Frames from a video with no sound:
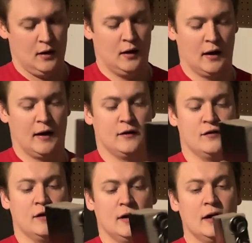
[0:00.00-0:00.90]
And
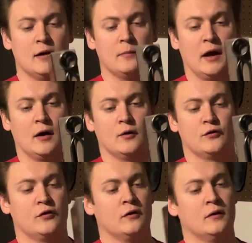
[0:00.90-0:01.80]
as the
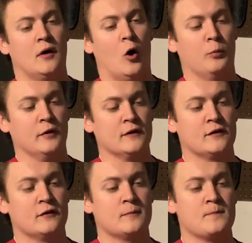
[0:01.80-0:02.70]
bellows
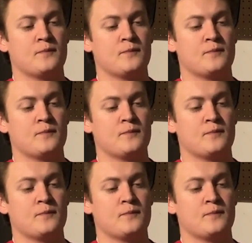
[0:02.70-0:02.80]
opens,